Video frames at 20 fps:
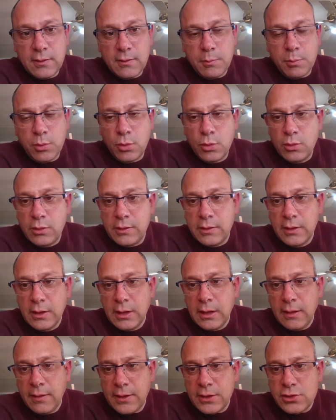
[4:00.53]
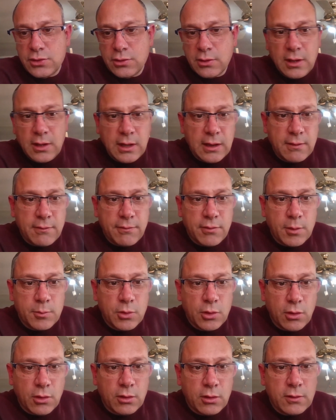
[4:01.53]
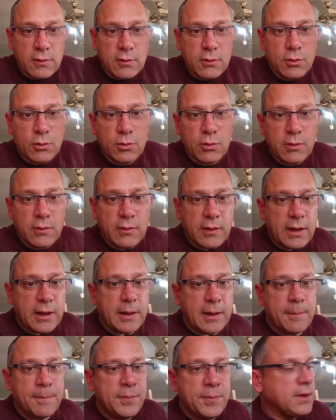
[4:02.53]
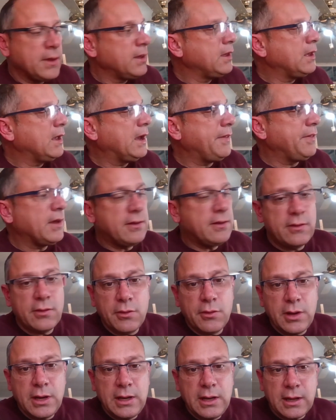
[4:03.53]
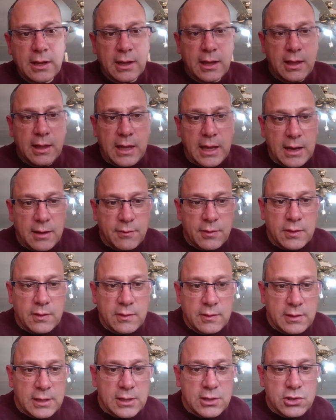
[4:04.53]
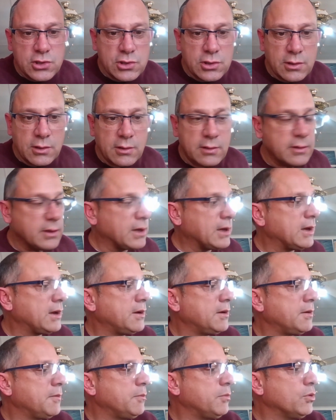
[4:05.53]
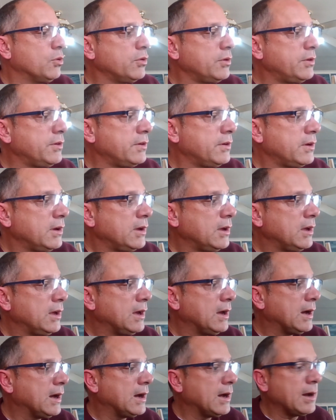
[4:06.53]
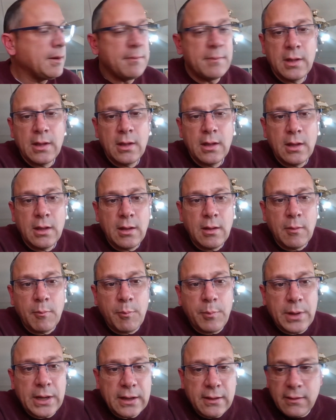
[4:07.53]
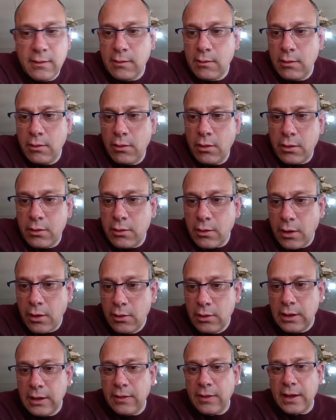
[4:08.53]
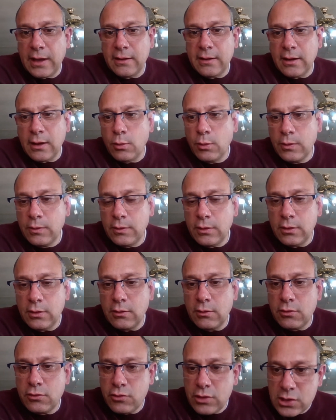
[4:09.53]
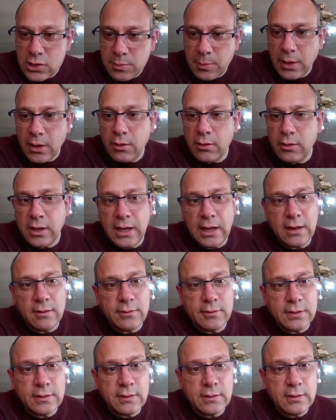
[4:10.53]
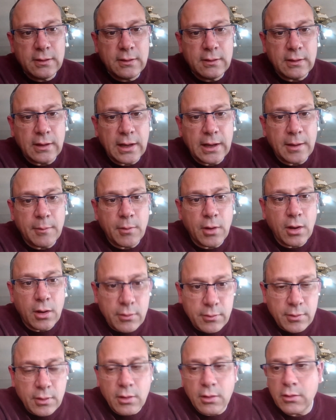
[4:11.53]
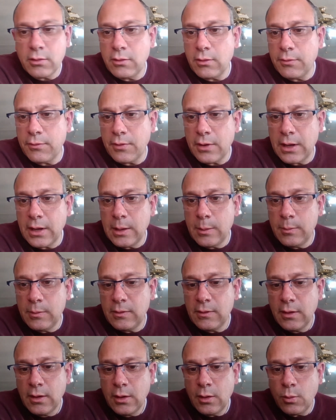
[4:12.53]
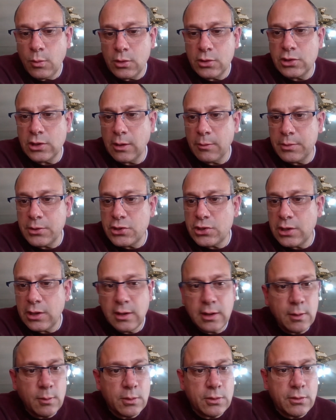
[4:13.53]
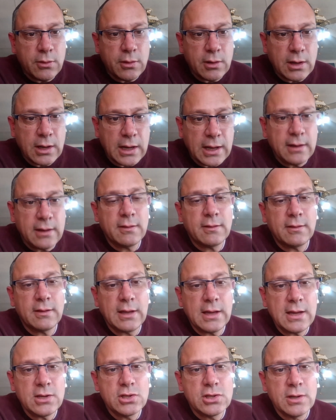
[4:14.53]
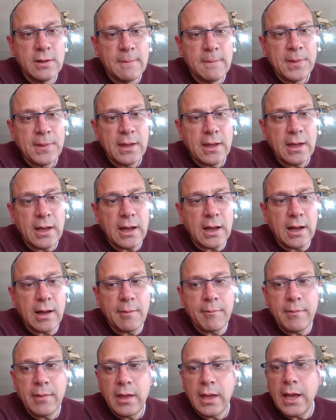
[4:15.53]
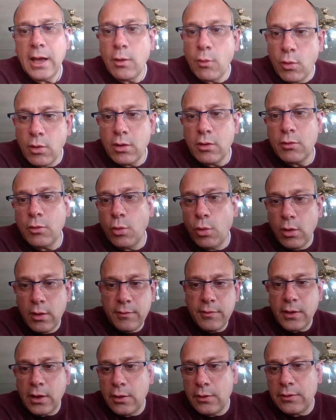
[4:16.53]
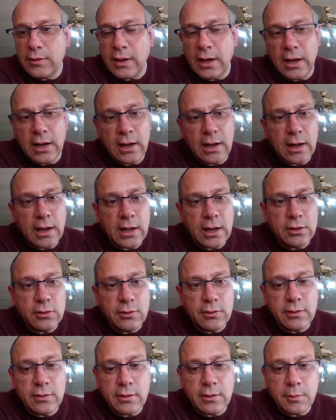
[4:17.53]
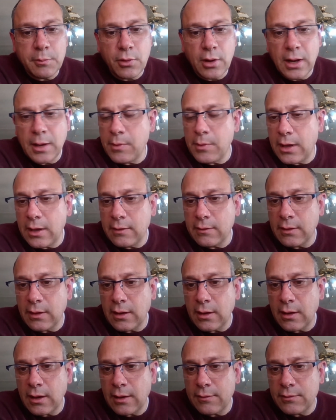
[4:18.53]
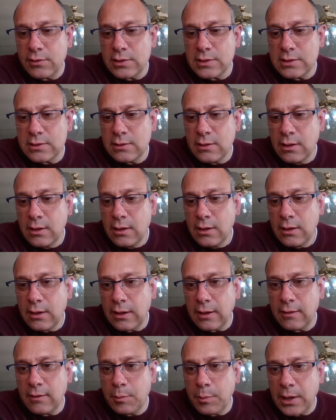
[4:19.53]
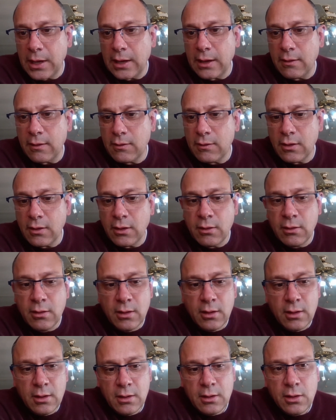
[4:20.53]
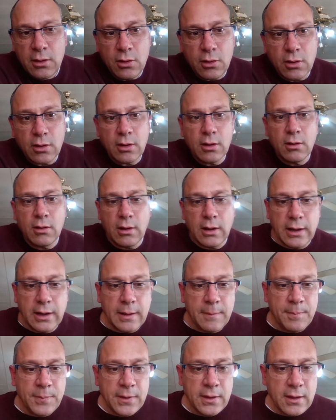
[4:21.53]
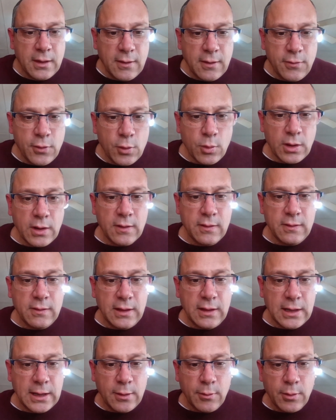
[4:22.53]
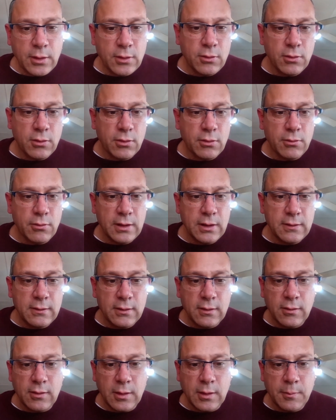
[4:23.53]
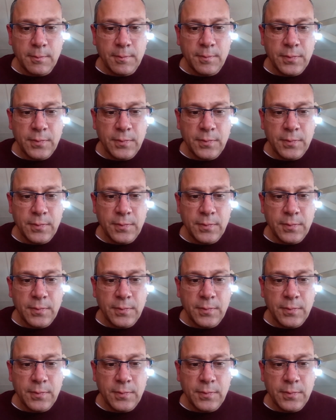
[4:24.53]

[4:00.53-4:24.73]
board that you can get from your art stores, and that's already a canvas textured board. But not only that, I also stretch my own canvases over onto frames, which I'll be sharing with you at a later stage. And all of those I use the primer as I've just explained. So, if you want to see how I do the rest of them,